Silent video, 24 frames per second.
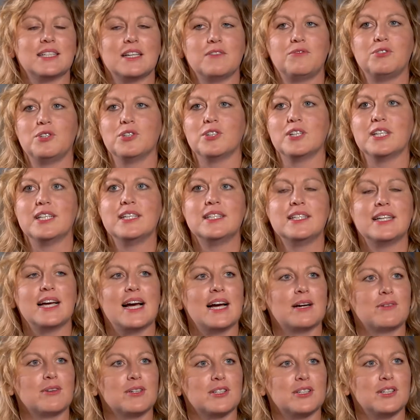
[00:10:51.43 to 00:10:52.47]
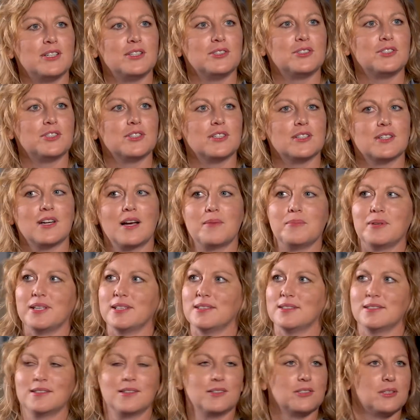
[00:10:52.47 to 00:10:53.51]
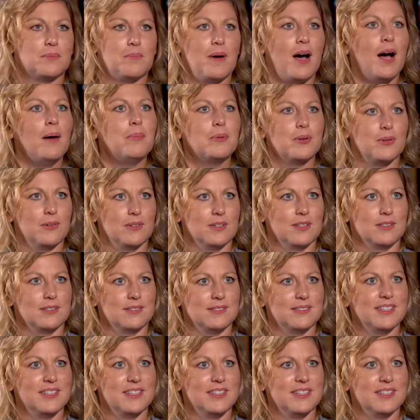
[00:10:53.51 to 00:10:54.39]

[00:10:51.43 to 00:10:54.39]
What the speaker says: If you're in agriculture, I mean, there's popcorn.